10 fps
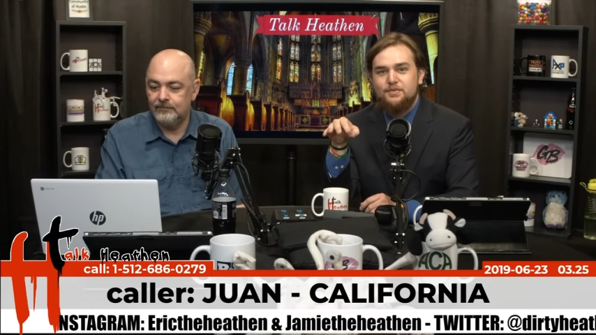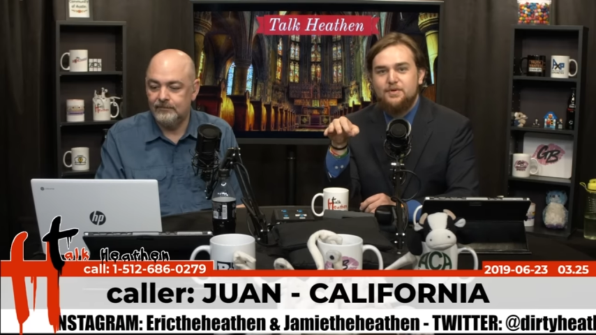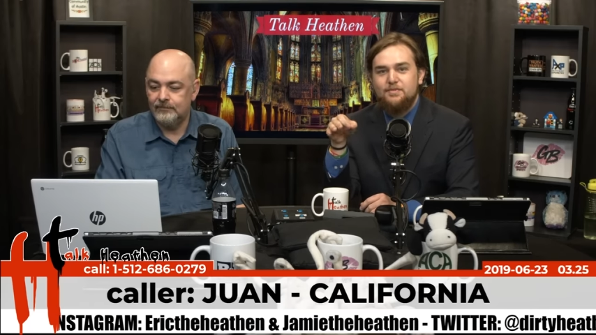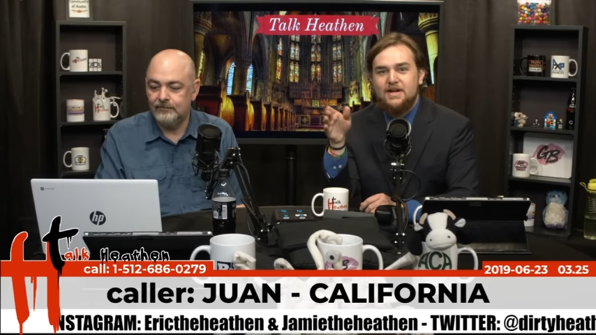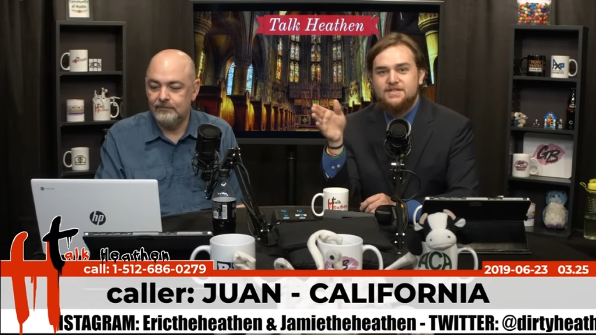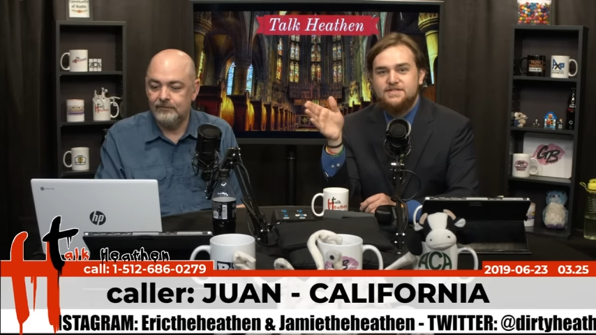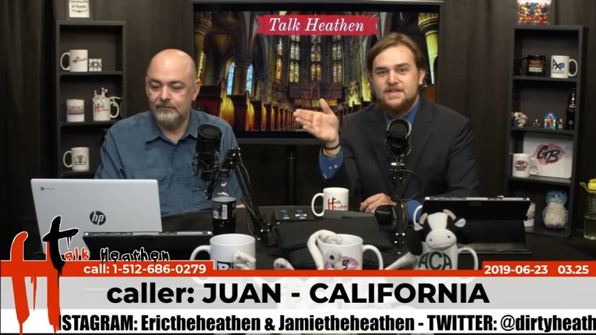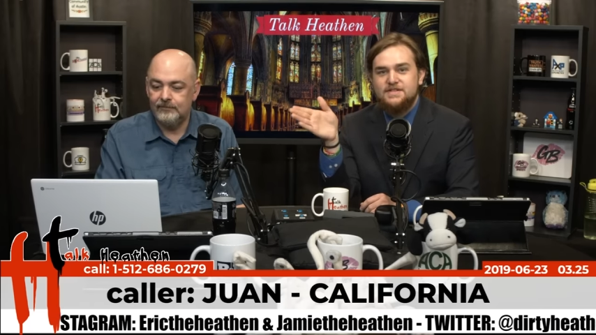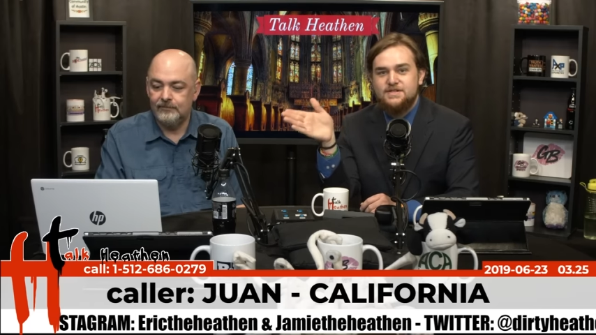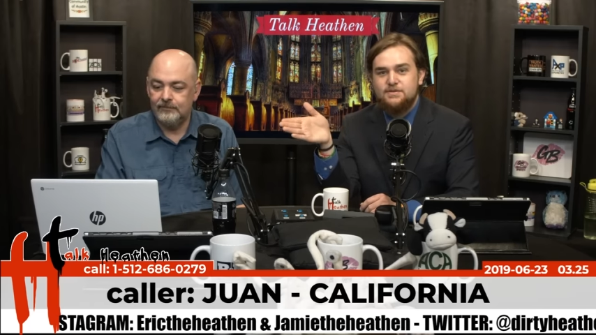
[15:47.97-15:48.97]
Speaker 1: When Matt
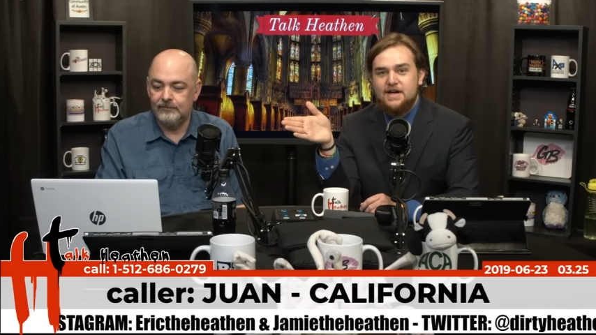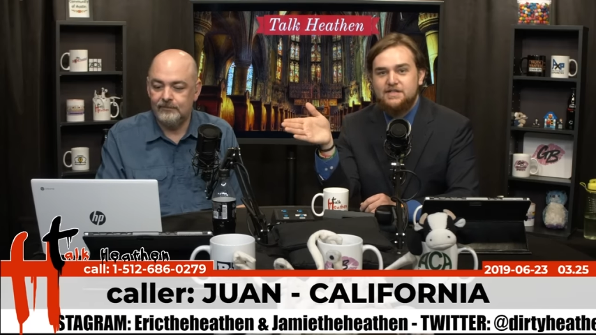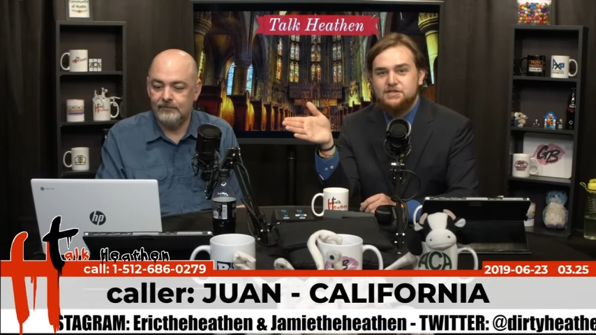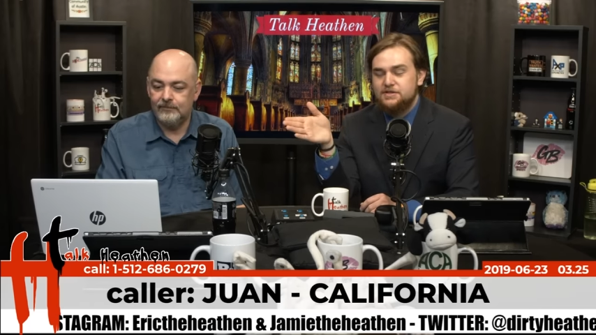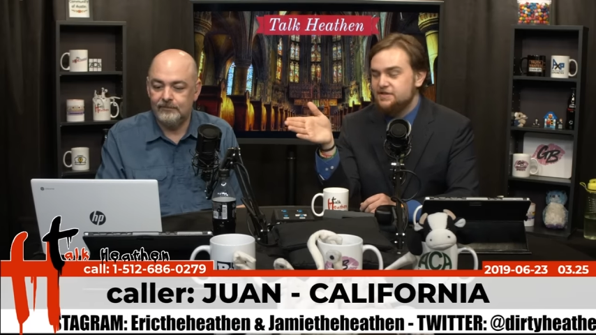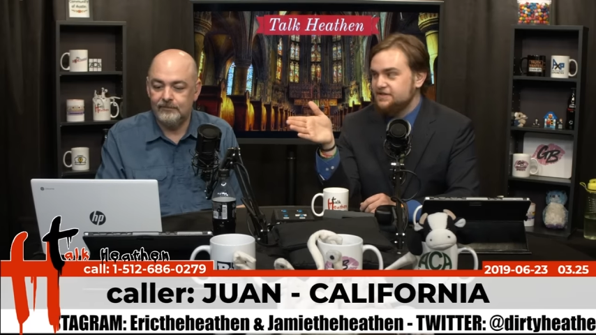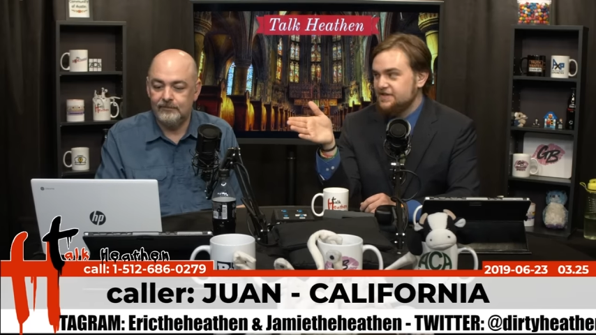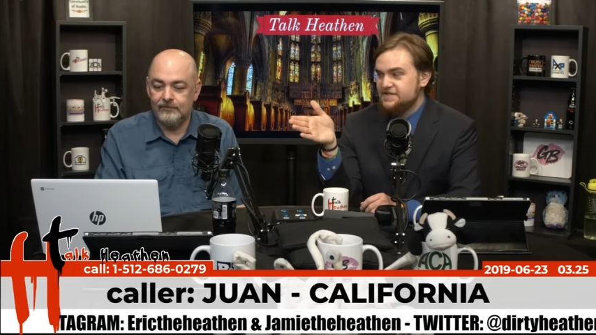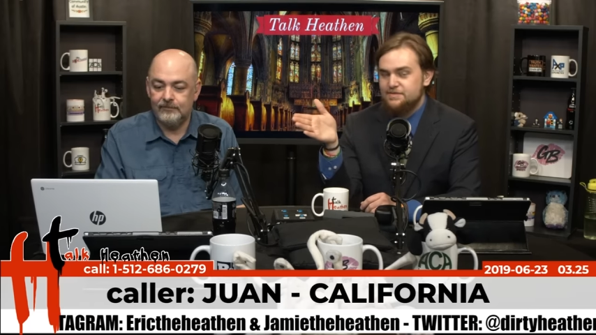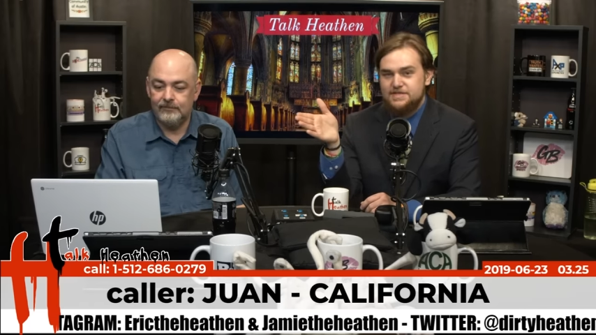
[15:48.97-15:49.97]
says irrational,
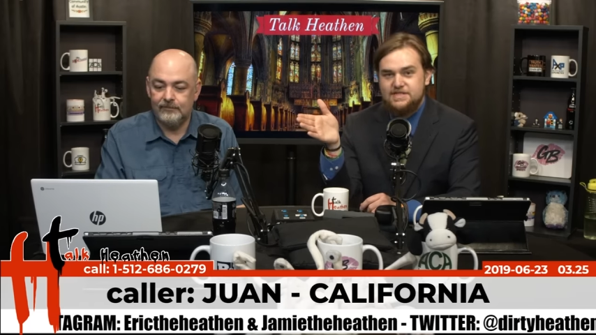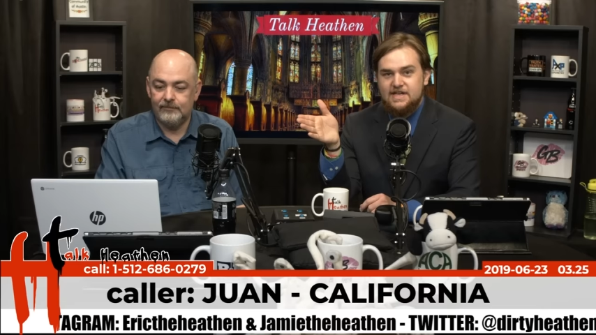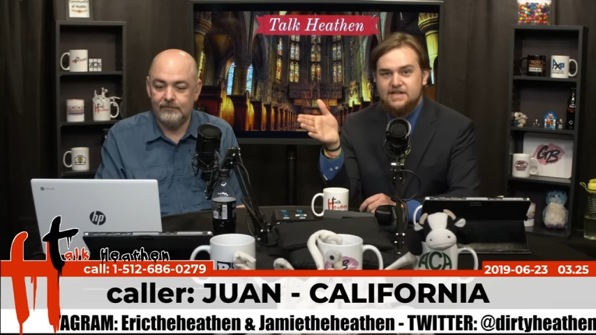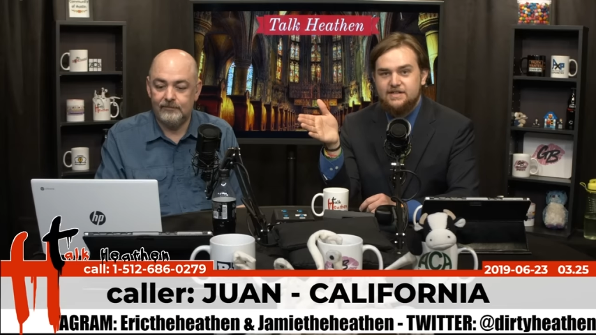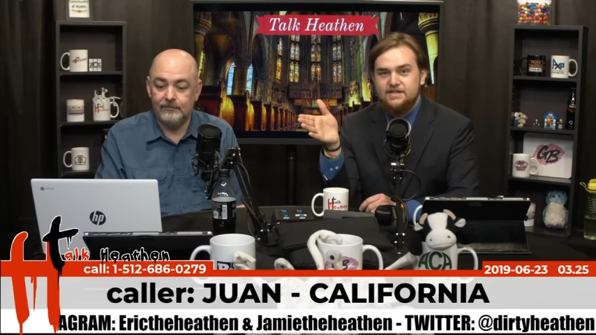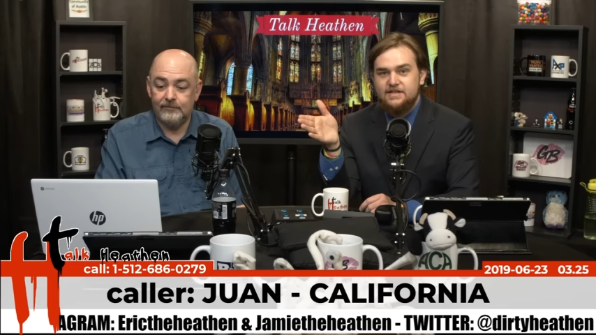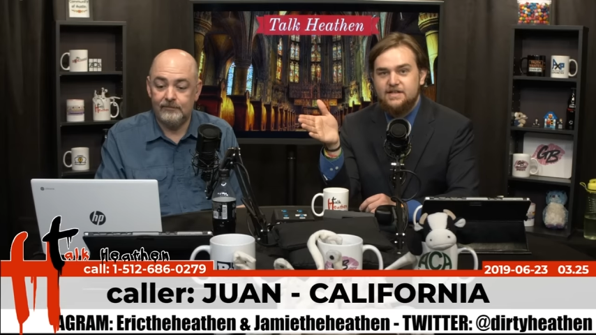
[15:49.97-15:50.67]
unless I'm mistaken,